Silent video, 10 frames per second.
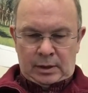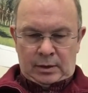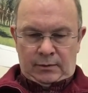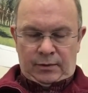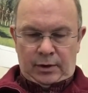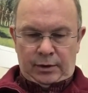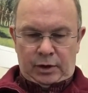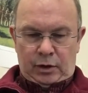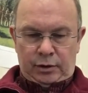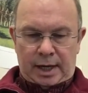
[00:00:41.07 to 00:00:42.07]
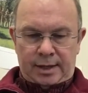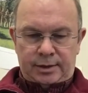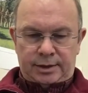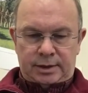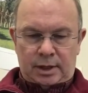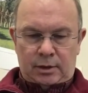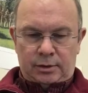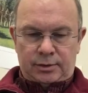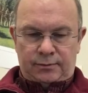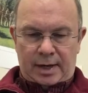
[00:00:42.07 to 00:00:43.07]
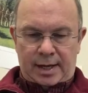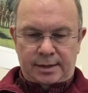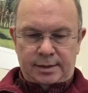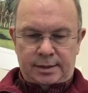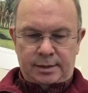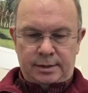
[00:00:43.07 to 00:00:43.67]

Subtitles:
Father God, at the start of Lent,